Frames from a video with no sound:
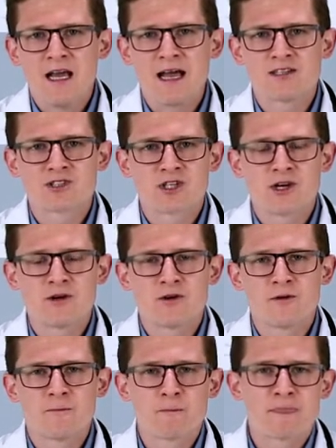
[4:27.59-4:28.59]
and
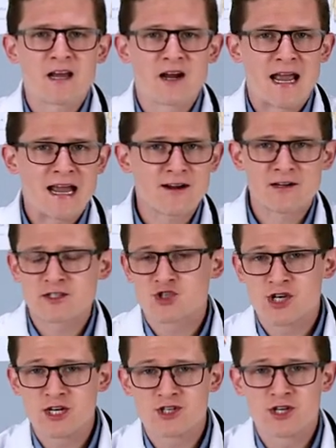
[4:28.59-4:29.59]
so their hair is
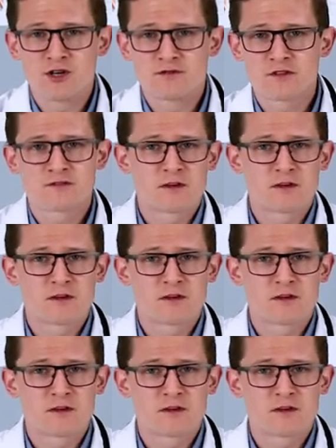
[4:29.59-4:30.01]
changing over